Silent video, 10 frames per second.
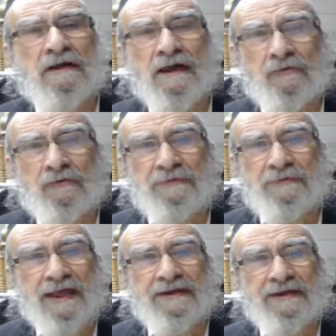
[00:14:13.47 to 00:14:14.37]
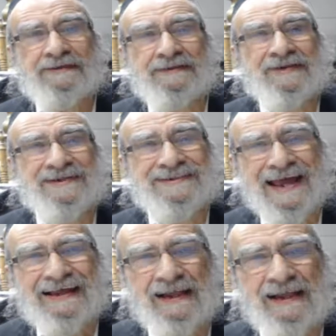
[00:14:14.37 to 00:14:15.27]
A good mechanic can tell you
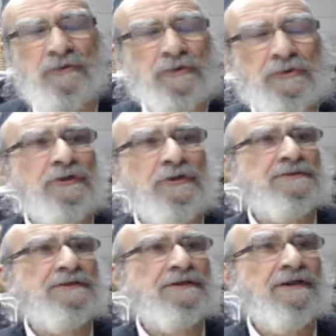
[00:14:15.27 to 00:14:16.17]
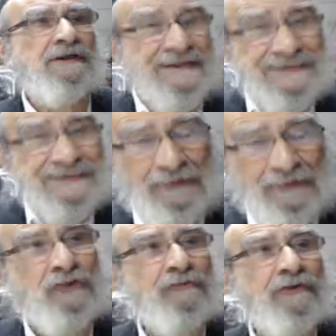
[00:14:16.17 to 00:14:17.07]
exactly how it works. Is that
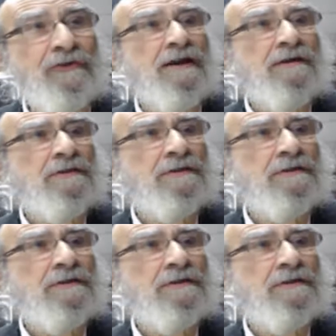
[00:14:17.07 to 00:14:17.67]
what created it?